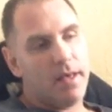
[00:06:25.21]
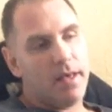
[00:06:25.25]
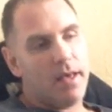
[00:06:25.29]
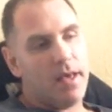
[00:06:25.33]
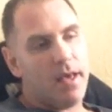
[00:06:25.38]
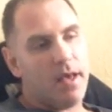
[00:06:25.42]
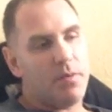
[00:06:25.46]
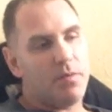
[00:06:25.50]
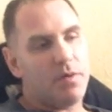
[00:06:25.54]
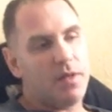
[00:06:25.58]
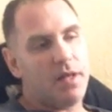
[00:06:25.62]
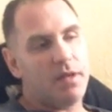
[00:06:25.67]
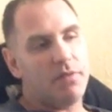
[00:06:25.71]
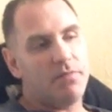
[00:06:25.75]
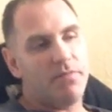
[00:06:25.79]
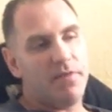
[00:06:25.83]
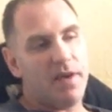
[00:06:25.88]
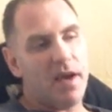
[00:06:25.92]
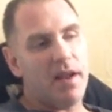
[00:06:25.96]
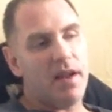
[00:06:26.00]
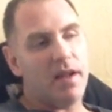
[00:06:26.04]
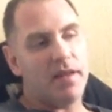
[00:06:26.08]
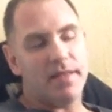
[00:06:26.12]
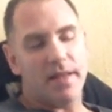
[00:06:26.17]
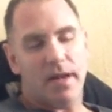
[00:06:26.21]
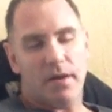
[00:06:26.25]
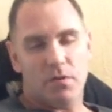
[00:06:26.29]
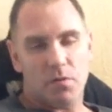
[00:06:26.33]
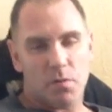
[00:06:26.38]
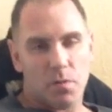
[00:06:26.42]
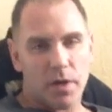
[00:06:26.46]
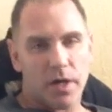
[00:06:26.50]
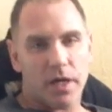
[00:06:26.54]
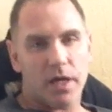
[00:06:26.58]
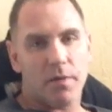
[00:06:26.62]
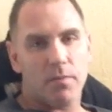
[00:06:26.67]
And when they found out that I was
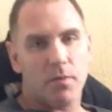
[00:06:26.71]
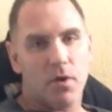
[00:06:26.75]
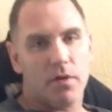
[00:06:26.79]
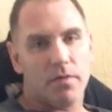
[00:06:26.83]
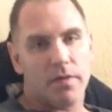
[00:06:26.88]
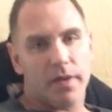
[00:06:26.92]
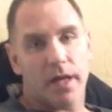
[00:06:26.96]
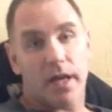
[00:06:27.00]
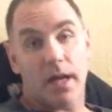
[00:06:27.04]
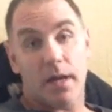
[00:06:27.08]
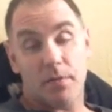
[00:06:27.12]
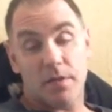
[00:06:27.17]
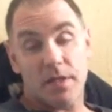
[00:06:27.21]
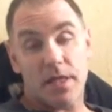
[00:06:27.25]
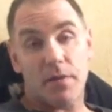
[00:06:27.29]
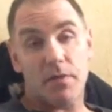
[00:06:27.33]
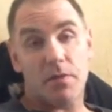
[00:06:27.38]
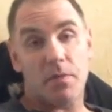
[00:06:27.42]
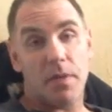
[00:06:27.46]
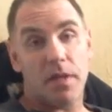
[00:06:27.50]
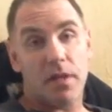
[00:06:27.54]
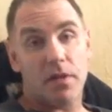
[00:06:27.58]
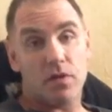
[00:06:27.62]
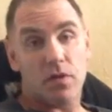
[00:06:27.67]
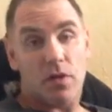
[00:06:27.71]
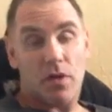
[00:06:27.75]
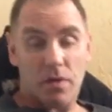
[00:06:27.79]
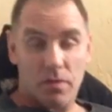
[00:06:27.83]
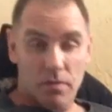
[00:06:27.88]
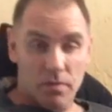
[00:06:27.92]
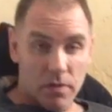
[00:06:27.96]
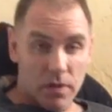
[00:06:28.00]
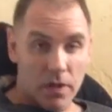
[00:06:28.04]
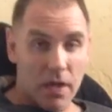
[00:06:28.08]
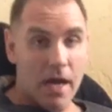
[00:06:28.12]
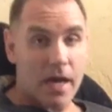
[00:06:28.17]
bringing him over, they got upset with me. They
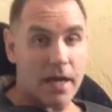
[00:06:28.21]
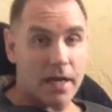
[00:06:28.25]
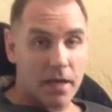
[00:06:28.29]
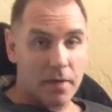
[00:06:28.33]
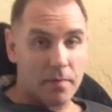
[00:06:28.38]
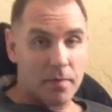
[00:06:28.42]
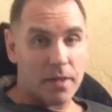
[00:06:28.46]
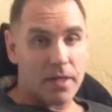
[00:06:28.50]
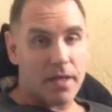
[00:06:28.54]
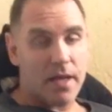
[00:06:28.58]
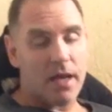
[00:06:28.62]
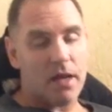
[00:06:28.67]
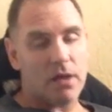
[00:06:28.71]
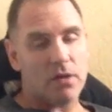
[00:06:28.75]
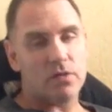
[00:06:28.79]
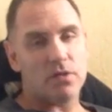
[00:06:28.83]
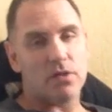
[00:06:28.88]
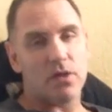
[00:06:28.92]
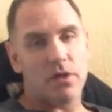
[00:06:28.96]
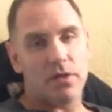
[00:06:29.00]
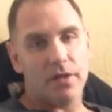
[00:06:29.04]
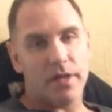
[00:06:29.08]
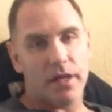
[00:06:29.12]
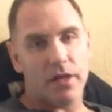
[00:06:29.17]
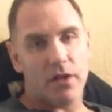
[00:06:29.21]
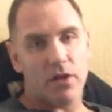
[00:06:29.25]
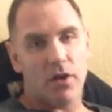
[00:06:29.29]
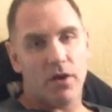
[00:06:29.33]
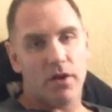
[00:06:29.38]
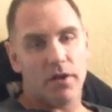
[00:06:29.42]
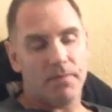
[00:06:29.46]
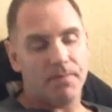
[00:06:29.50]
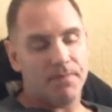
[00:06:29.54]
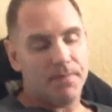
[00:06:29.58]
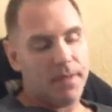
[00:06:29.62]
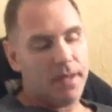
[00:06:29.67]
started locking him in the house all day
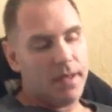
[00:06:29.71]
long.